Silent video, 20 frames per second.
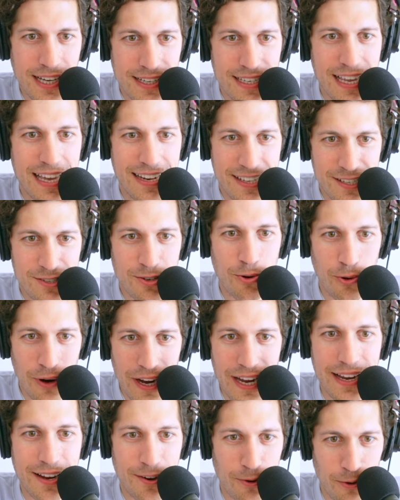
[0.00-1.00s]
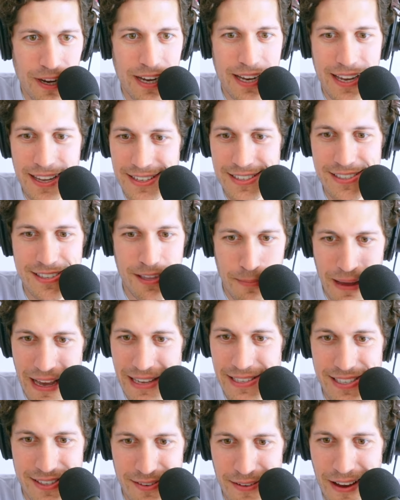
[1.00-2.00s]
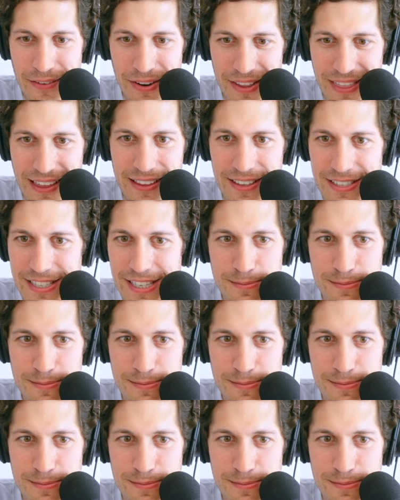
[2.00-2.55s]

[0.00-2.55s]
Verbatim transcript: It is Greek. Greek is the basis of everything. This